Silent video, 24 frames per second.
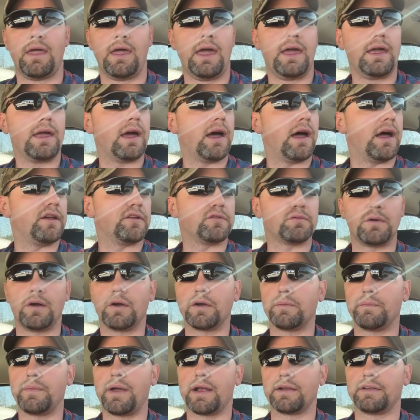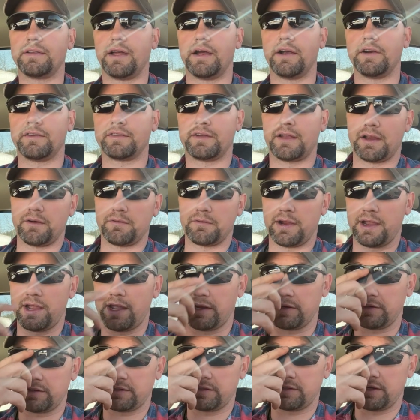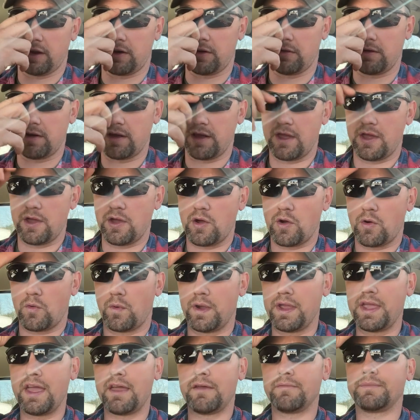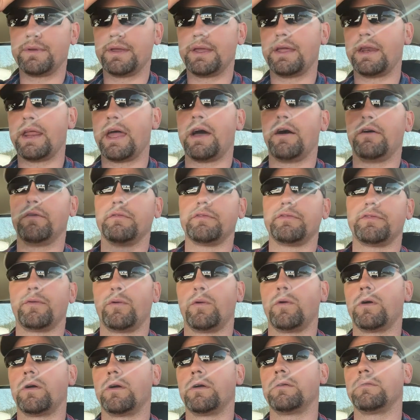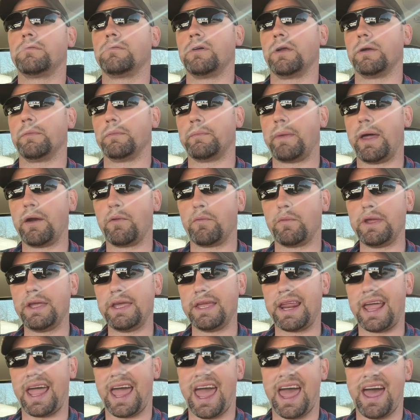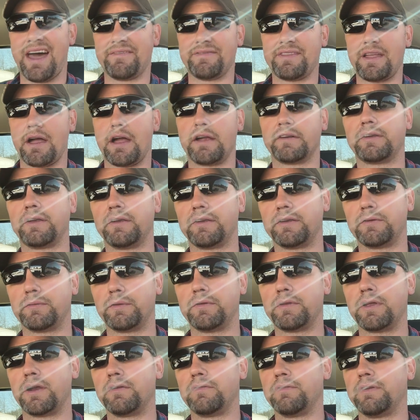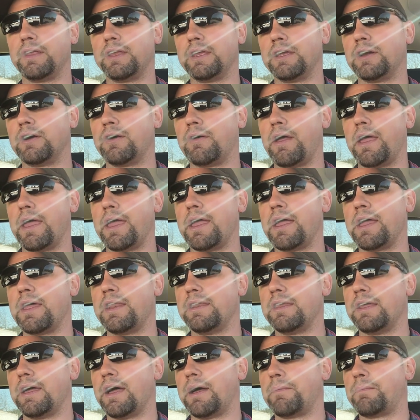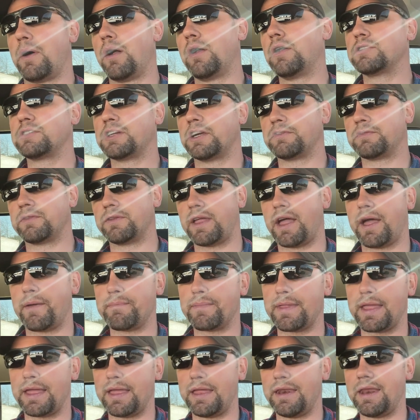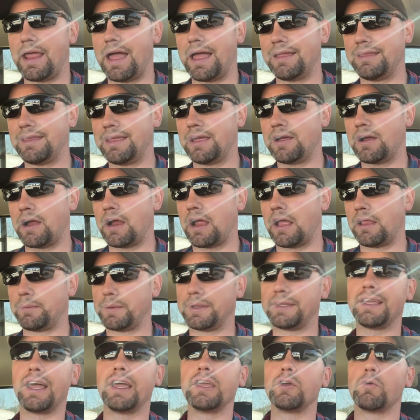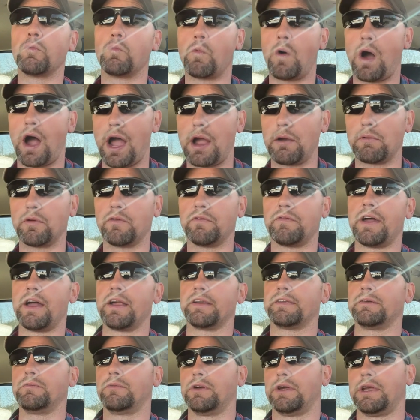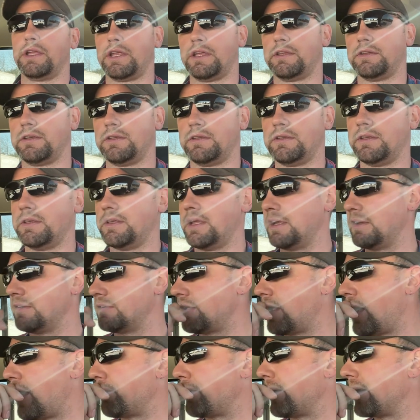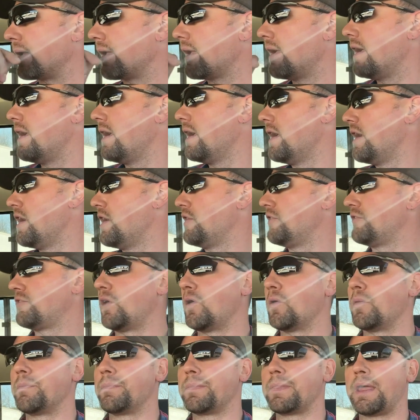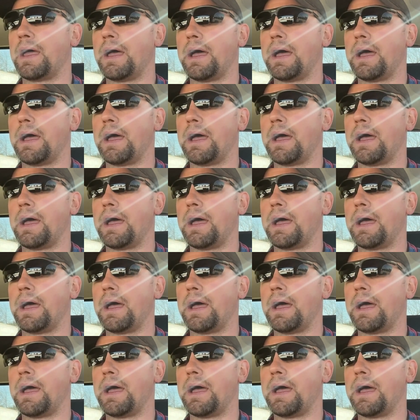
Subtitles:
Hey guys, welcome back to Ironside Ranch. So we have been out for about a week and a half now, actually, since we've done a video, and apologize for that. And here, let me tell you why real fast, and we'll get into today's topic. So